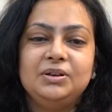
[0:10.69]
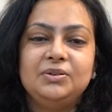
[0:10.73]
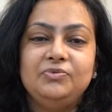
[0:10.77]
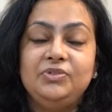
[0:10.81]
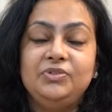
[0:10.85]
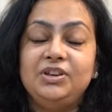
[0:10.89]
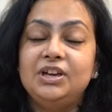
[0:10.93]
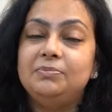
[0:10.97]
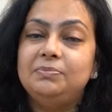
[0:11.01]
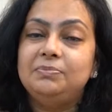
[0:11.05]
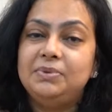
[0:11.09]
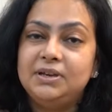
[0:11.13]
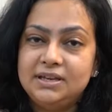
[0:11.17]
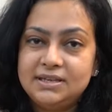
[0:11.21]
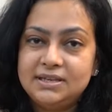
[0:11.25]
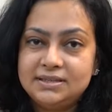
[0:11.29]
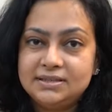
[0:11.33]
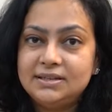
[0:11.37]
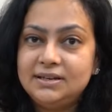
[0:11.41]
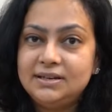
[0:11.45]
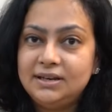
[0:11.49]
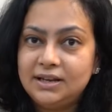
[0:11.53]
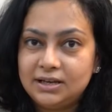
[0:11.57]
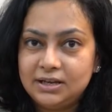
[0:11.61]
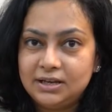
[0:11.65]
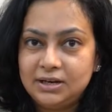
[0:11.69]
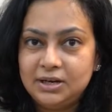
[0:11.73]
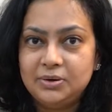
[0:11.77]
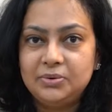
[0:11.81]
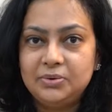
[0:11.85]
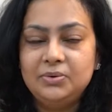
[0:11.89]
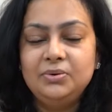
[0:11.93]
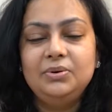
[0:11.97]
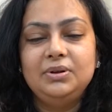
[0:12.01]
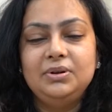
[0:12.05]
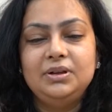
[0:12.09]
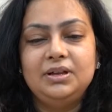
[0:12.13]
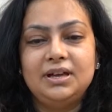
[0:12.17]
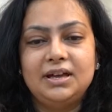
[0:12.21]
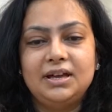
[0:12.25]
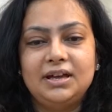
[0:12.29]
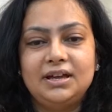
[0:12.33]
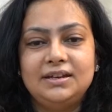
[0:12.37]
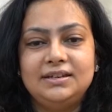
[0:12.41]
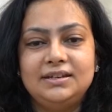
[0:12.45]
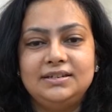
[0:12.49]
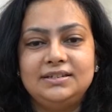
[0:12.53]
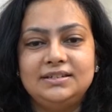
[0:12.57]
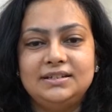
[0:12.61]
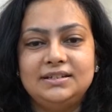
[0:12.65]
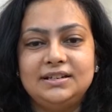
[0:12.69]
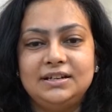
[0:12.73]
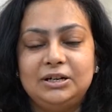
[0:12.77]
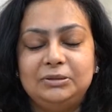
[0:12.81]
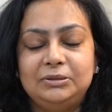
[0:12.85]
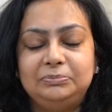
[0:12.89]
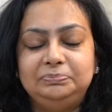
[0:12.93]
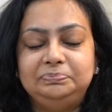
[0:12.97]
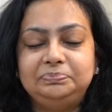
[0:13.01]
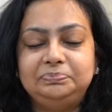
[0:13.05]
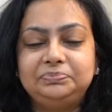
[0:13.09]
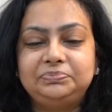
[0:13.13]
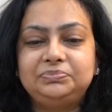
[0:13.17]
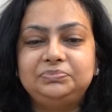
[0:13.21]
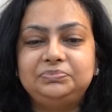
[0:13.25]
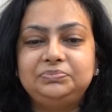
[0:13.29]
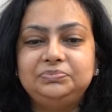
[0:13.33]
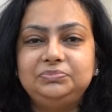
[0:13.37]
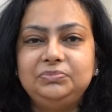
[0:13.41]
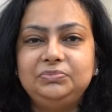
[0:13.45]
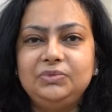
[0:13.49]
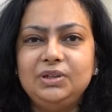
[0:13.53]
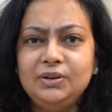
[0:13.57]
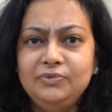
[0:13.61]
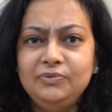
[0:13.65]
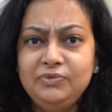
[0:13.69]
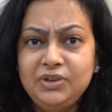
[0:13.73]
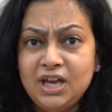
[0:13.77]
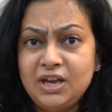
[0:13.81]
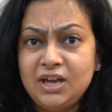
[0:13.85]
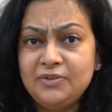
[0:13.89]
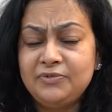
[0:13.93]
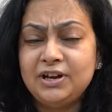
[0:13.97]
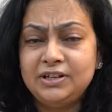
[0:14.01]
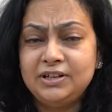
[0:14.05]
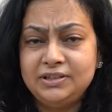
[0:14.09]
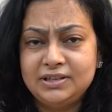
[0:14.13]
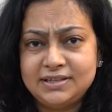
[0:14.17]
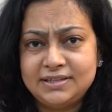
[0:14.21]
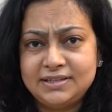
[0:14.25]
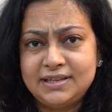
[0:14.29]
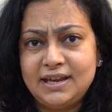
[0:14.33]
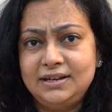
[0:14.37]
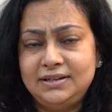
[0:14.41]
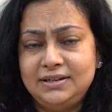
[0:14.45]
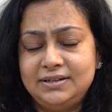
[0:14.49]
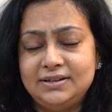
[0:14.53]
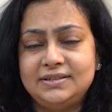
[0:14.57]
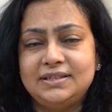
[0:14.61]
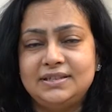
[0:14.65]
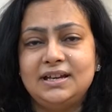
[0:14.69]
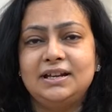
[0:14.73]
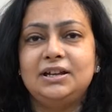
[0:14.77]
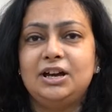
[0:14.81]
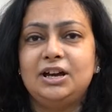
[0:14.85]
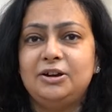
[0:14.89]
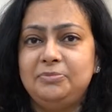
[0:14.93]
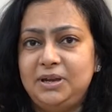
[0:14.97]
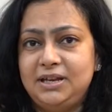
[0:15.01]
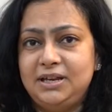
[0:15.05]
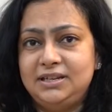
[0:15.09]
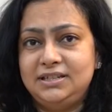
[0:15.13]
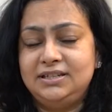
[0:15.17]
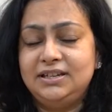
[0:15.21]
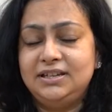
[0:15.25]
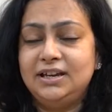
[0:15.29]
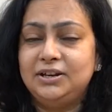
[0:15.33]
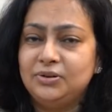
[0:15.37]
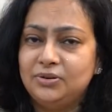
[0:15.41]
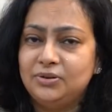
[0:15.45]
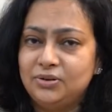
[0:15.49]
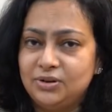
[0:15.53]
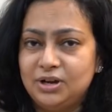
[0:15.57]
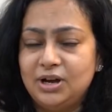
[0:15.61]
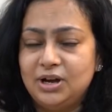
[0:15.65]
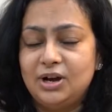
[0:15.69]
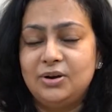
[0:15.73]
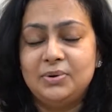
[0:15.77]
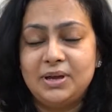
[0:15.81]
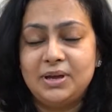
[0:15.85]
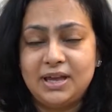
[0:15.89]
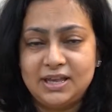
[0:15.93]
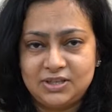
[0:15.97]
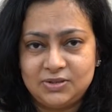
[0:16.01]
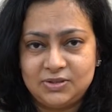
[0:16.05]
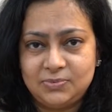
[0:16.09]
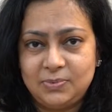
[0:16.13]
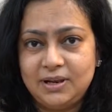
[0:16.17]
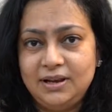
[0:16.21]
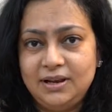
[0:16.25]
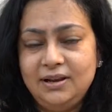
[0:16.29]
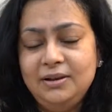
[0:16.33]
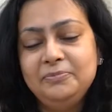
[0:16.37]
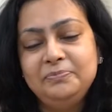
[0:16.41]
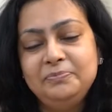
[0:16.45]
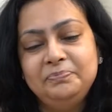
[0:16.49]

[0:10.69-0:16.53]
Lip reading: We are based in Lucknow and we have other centers at Amethi and Gurgaon as well.